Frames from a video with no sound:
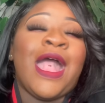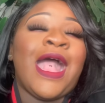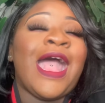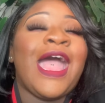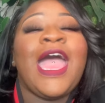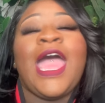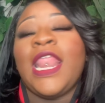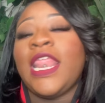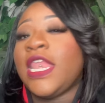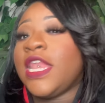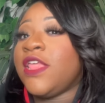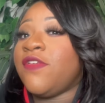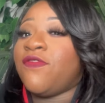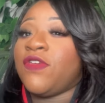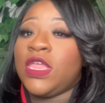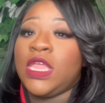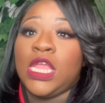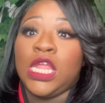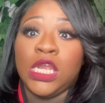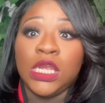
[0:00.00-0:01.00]
I didn't
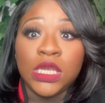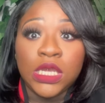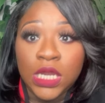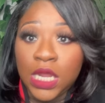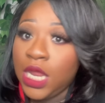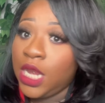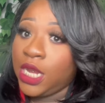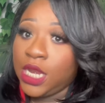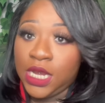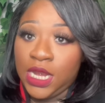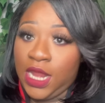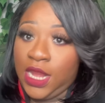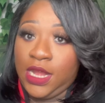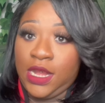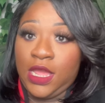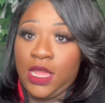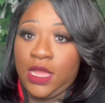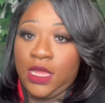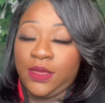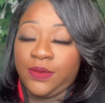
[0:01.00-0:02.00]
even eat dinner that
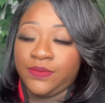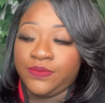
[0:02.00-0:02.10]
night.